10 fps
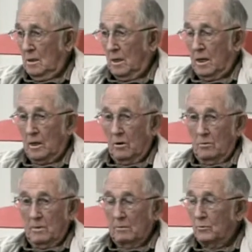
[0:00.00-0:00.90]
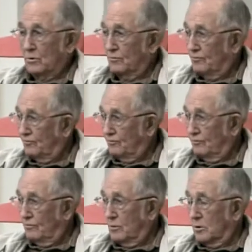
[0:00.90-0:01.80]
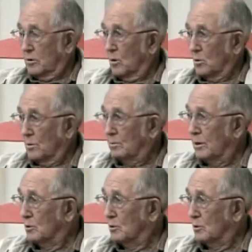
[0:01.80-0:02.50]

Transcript: and I remember the older people